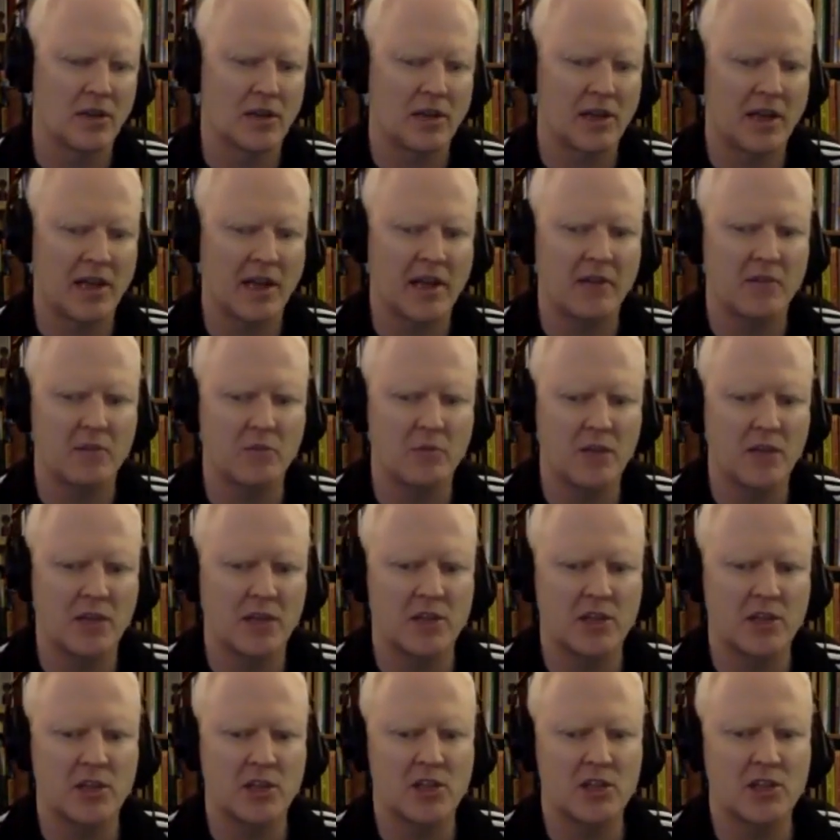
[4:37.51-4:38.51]
Like, and we
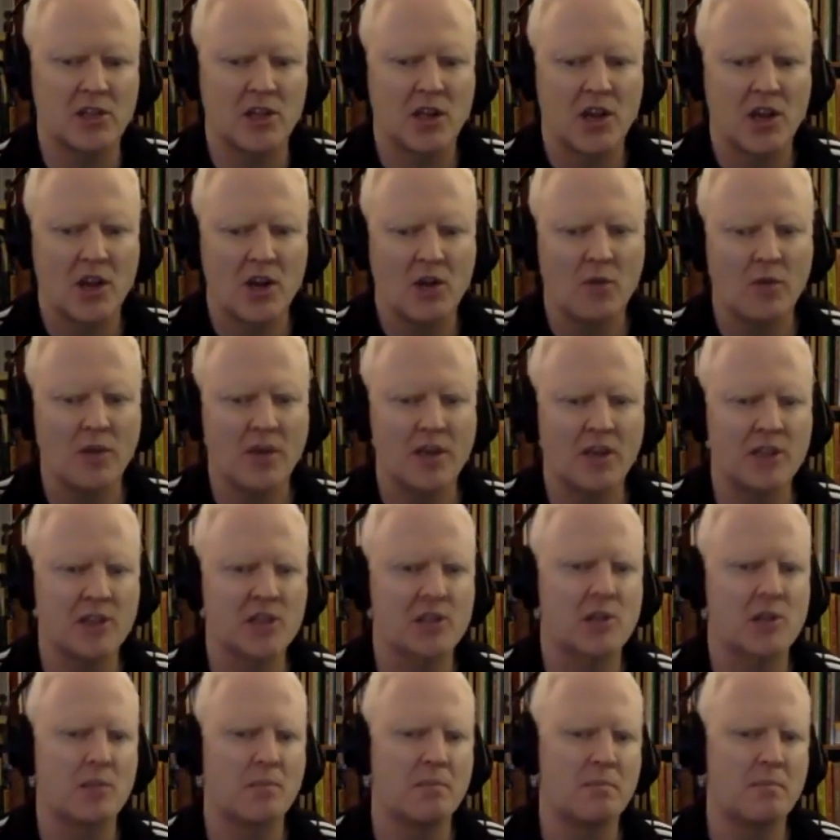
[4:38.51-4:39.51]
can just
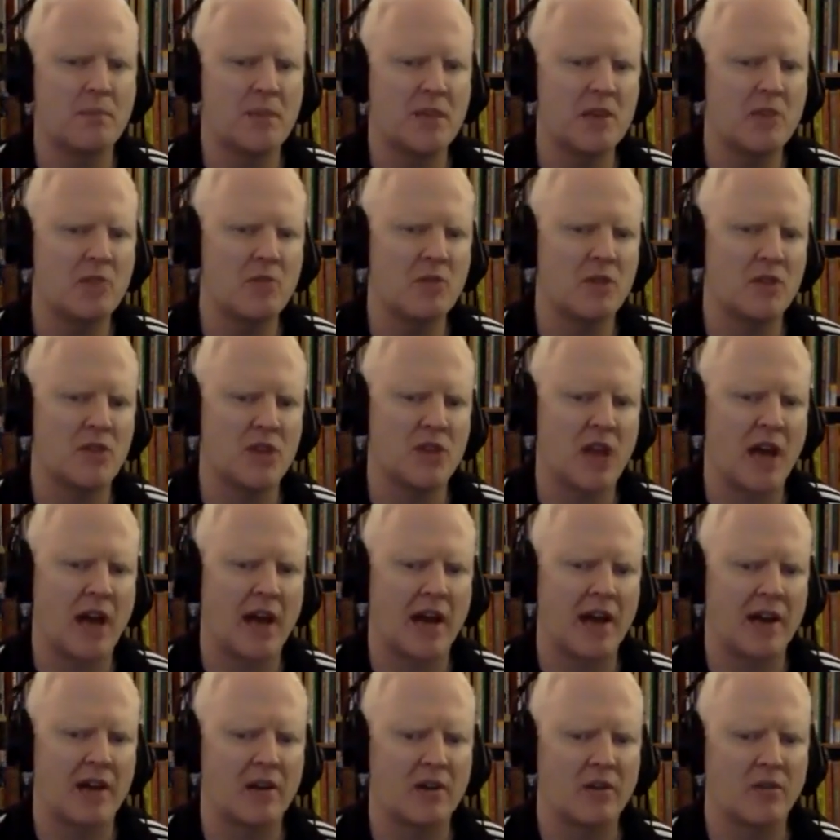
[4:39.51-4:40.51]
be with
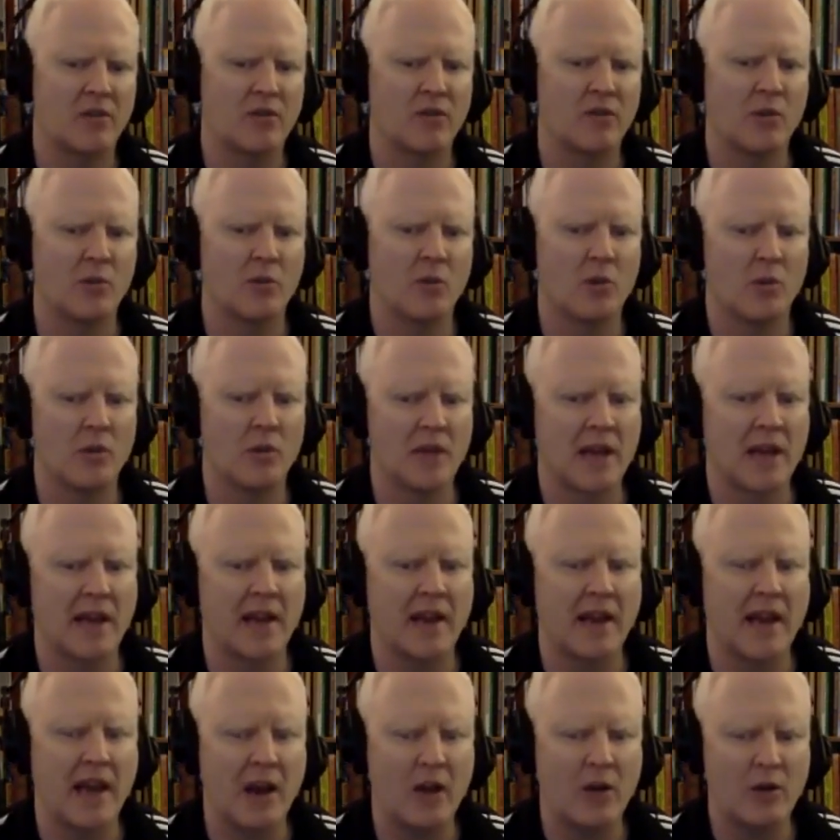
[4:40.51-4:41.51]
that for a moment,
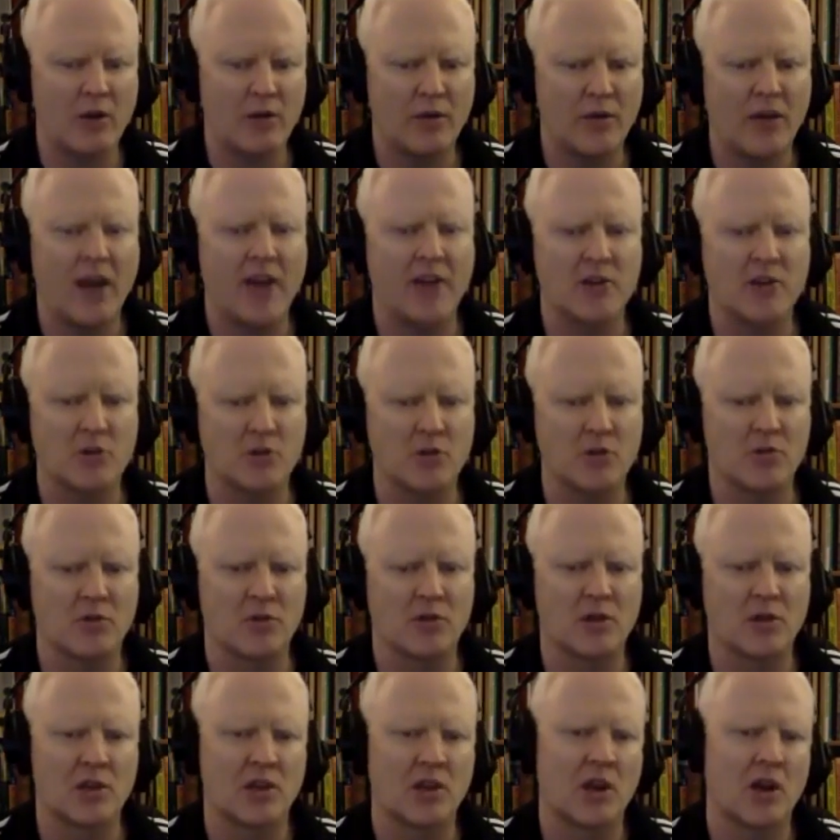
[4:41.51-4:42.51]
and out of that
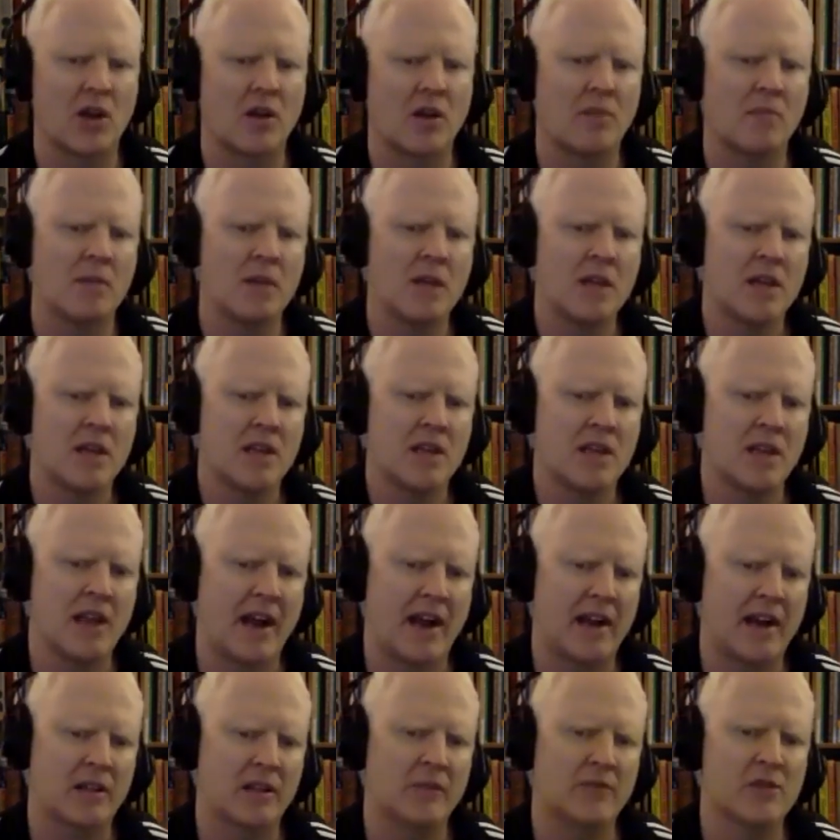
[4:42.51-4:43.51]
truth can come the
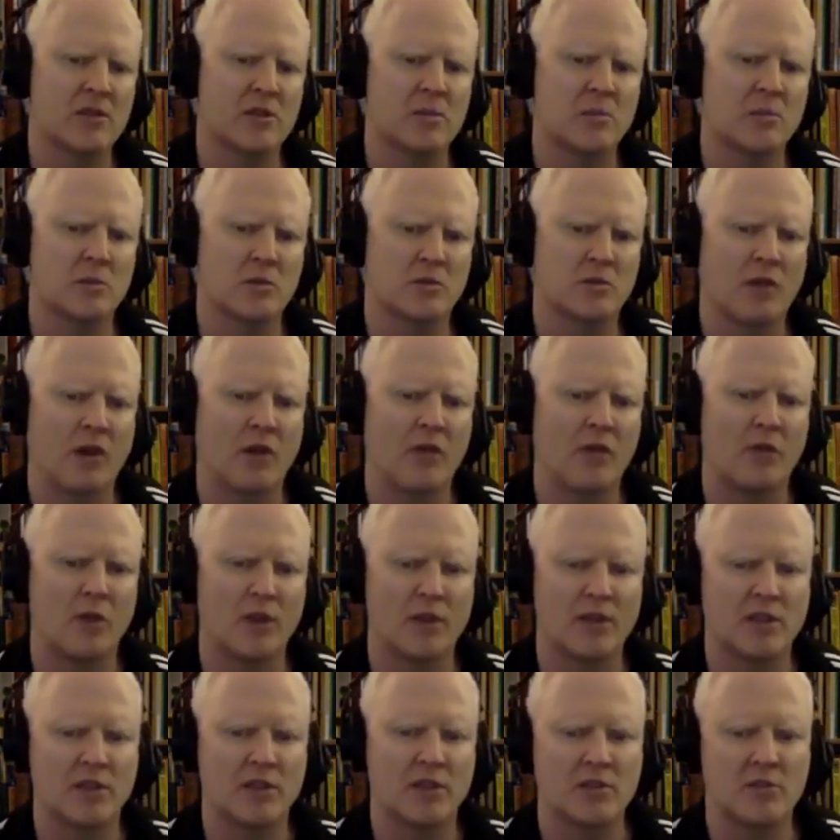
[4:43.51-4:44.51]
activism of
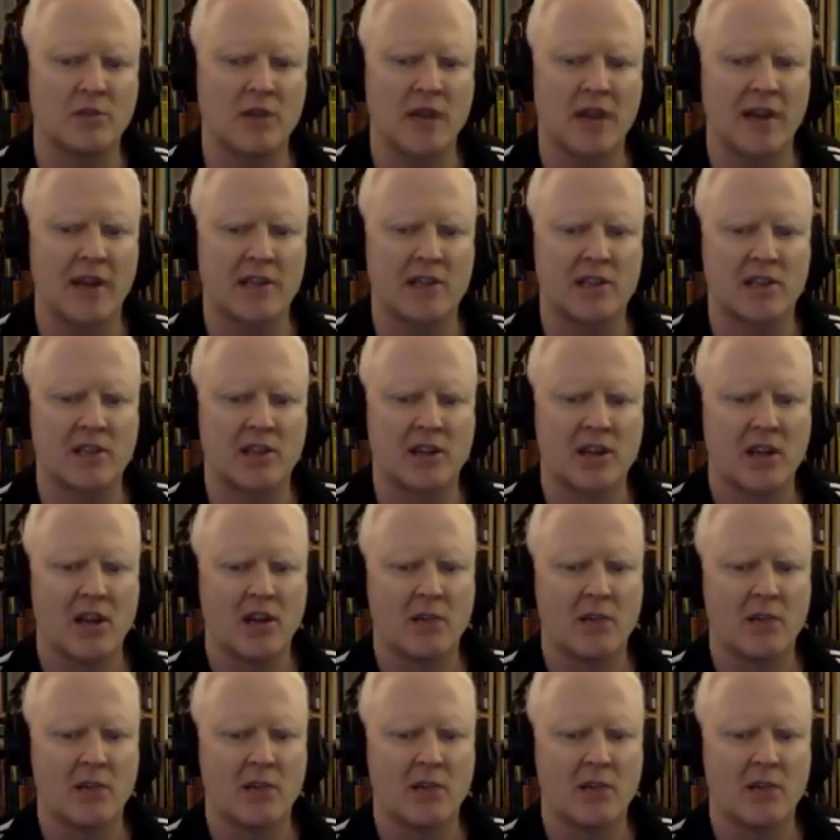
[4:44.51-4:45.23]
what to do next.